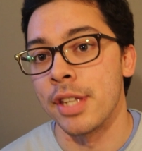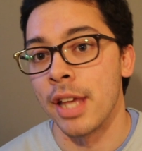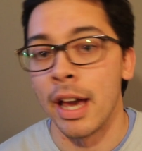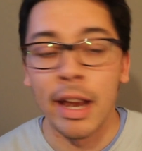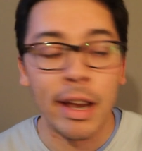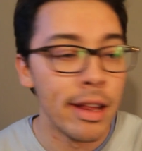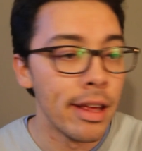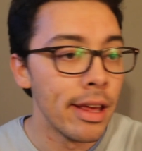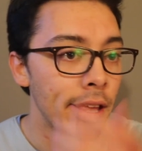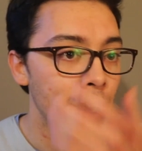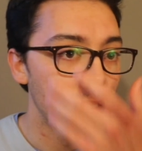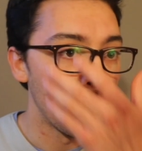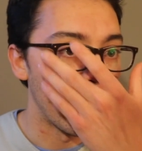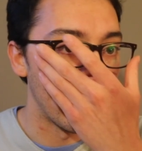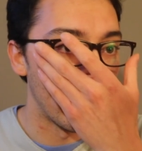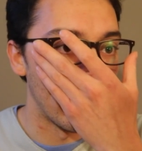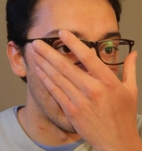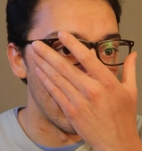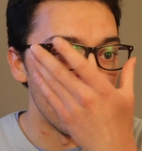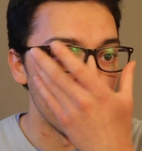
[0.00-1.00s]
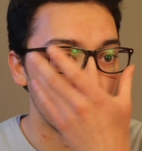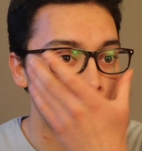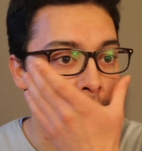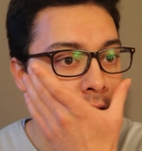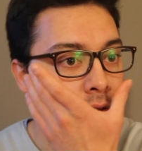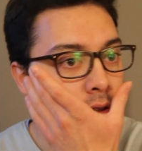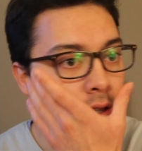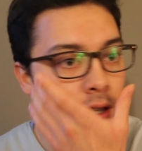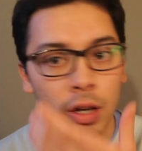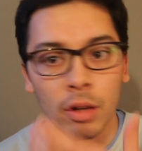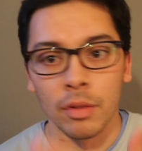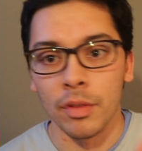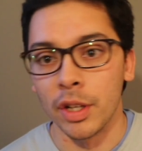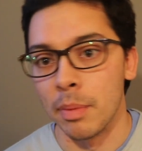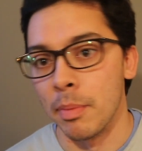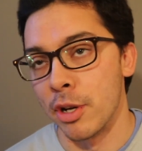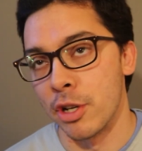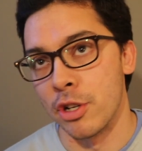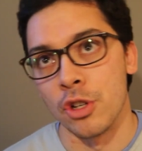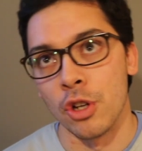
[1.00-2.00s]
that. The
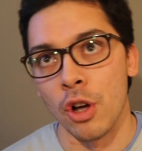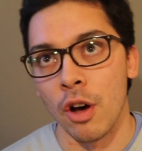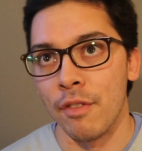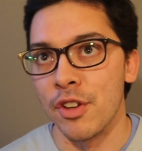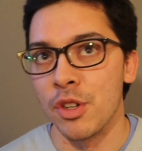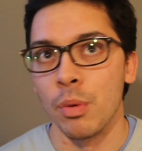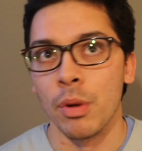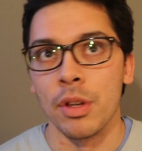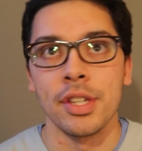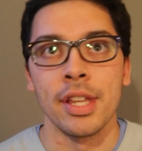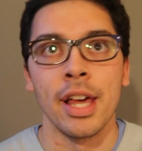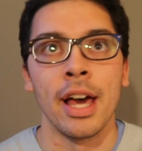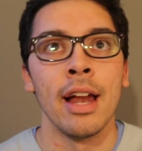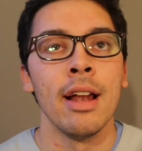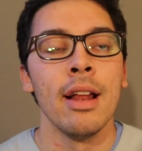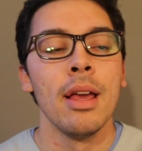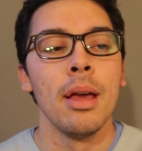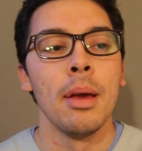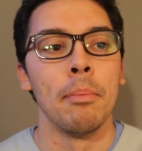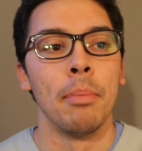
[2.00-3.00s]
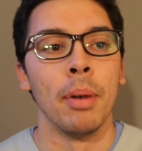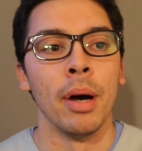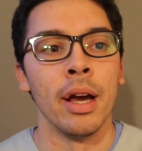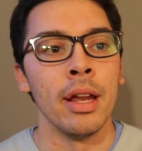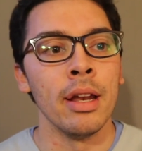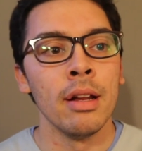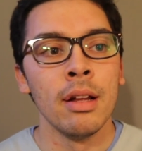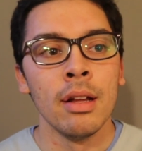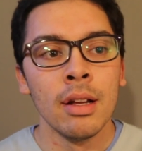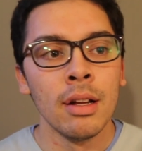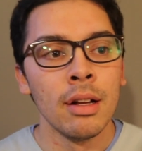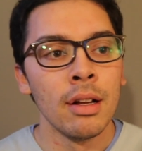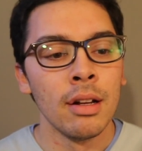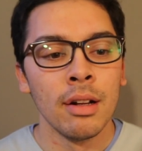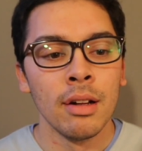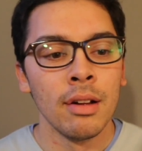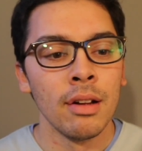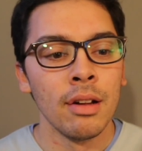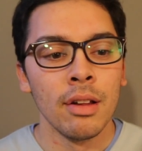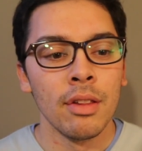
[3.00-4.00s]
commissioner's office wants that. But
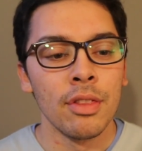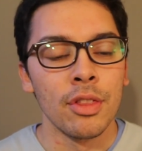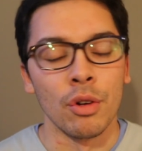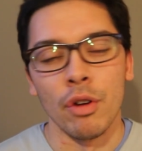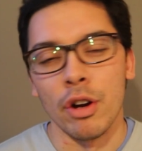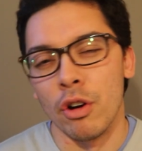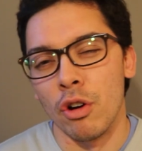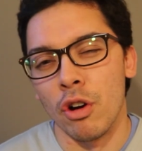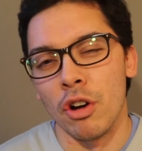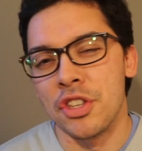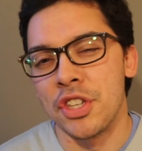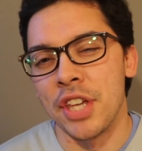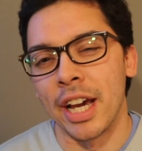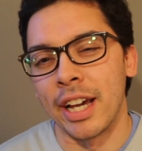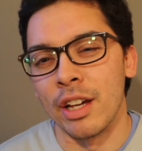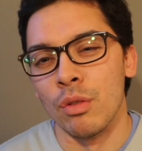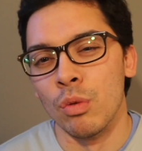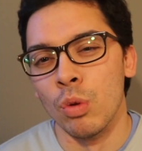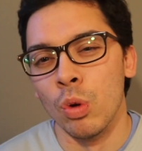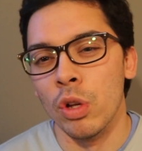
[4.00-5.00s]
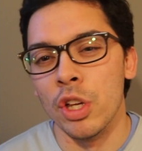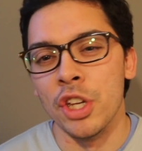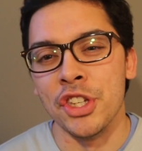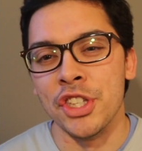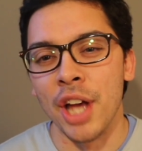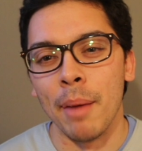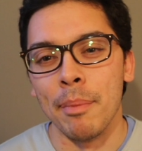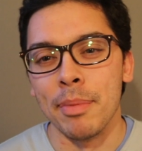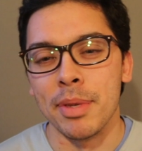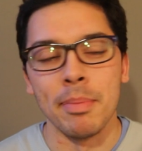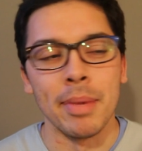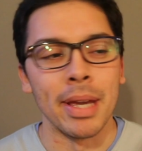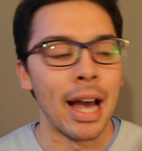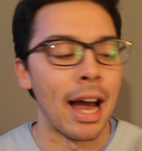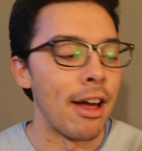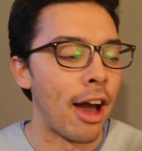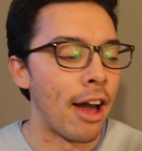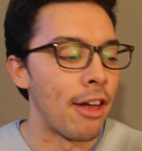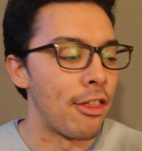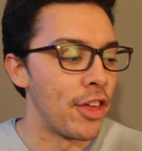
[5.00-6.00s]
the runner on second rule is dumb to me.
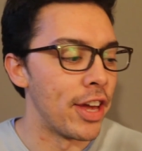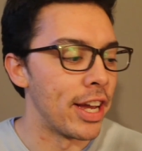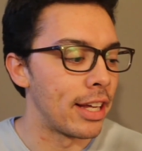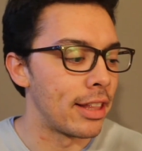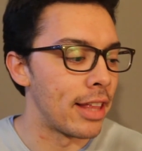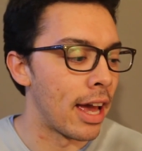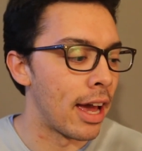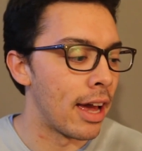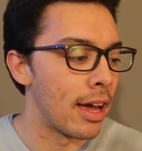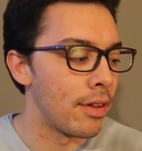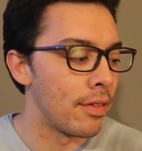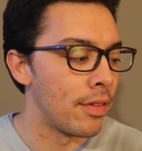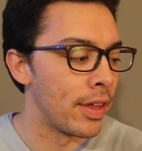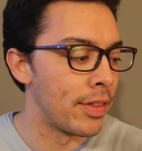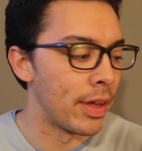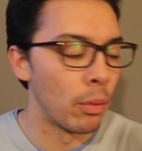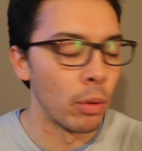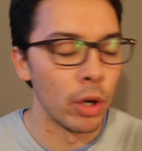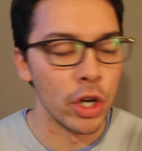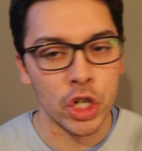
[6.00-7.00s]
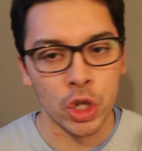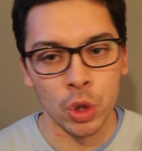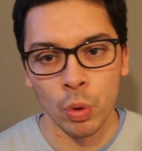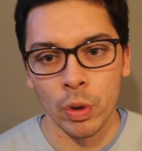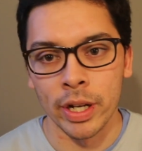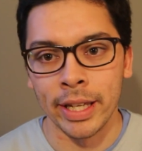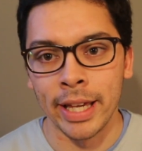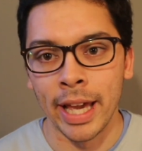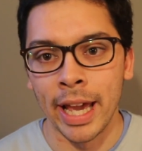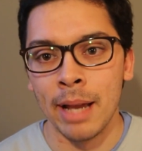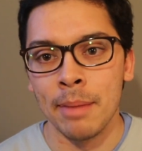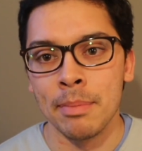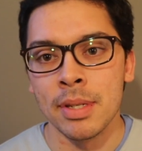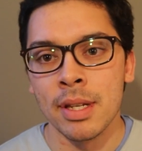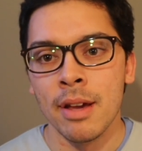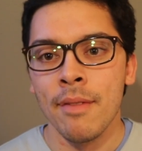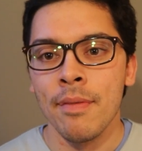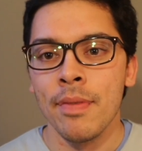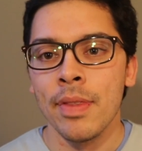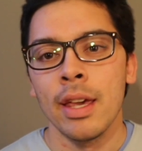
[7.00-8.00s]
I think that they want to shorten games.
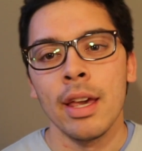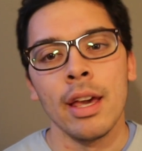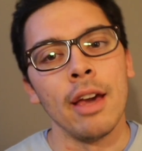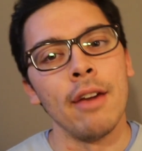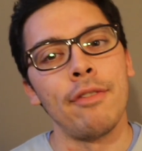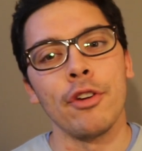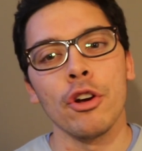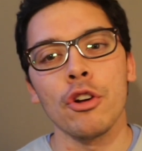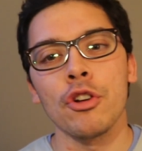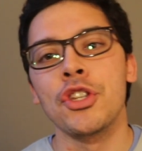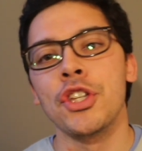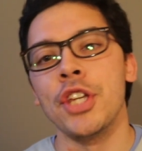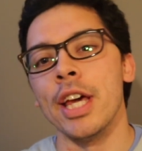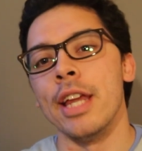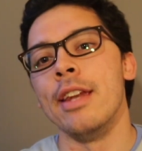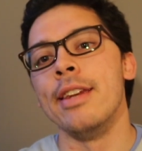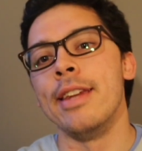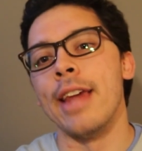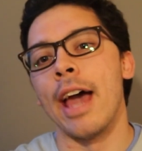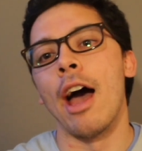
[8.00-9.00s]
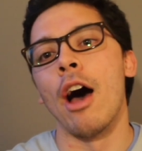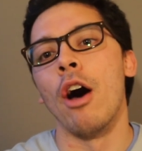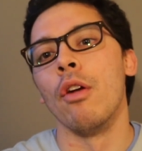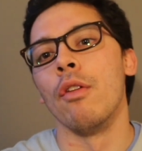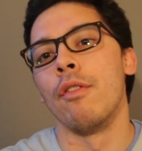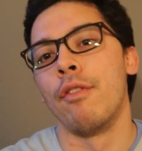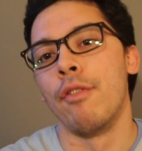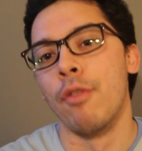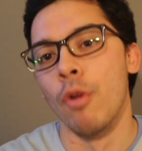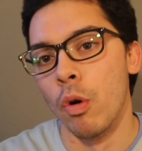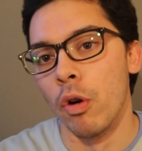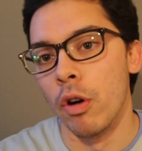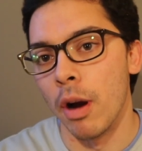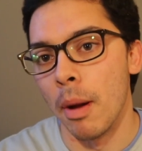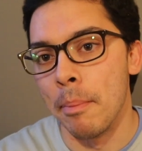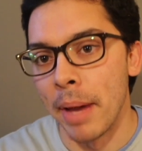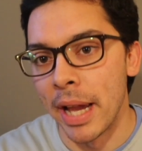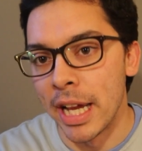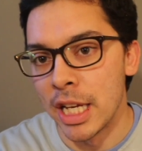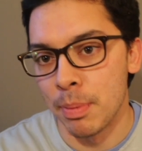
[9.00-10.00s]
If you're sitting down for
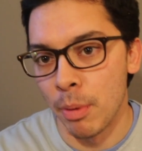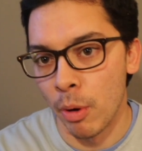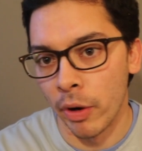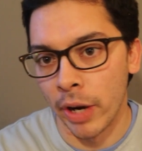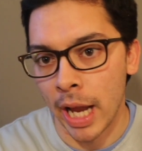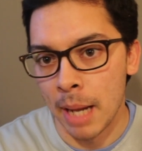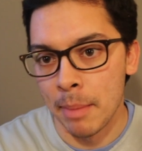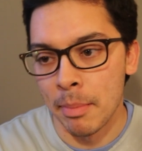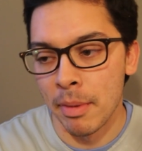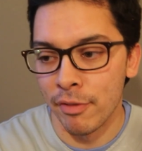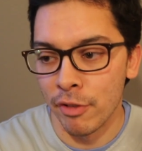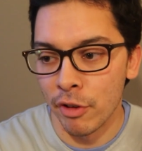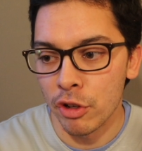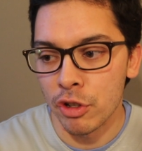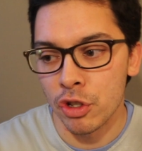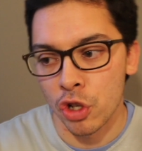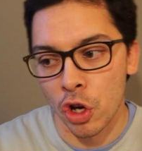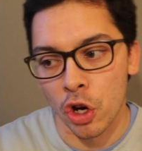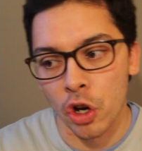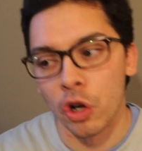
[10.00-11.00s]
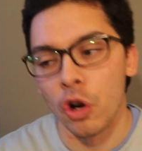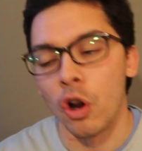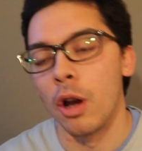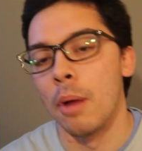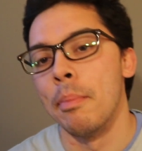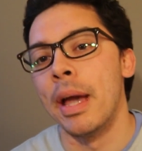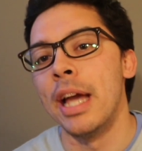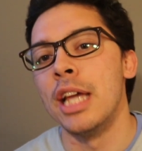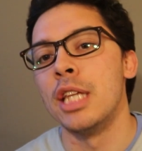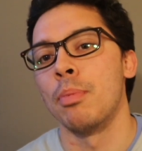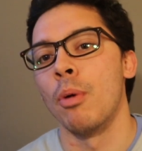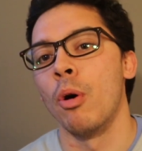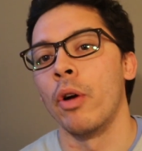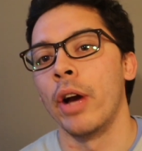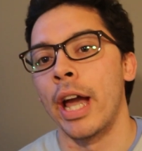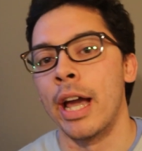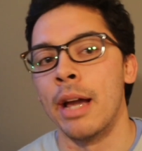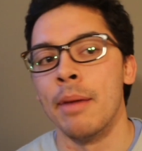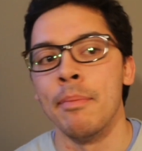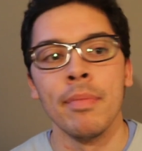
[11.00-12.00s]
a baseball game, if you're turning on a baseball
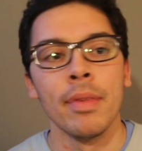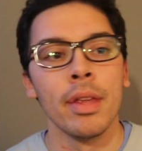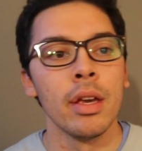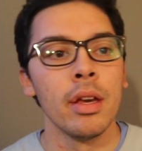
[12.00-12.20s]
game,